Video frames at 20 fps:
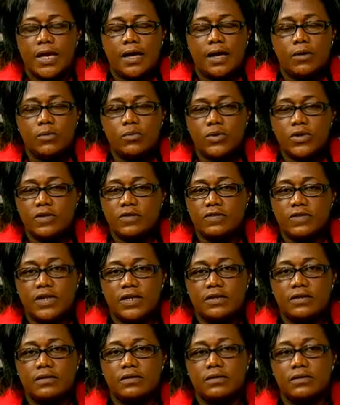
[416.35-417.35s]
I want to say
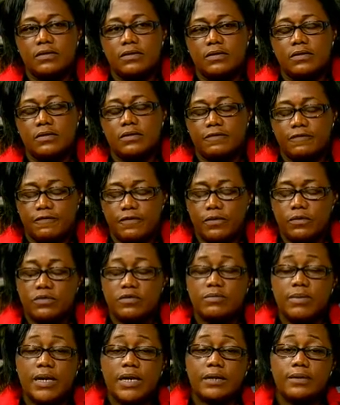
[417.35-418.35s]
to the folks
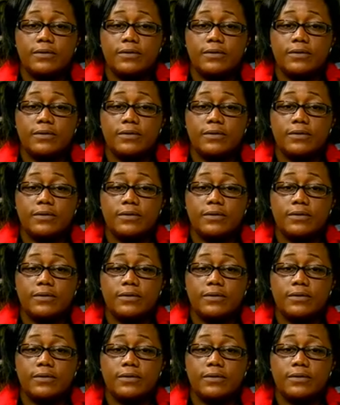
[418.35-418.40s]
back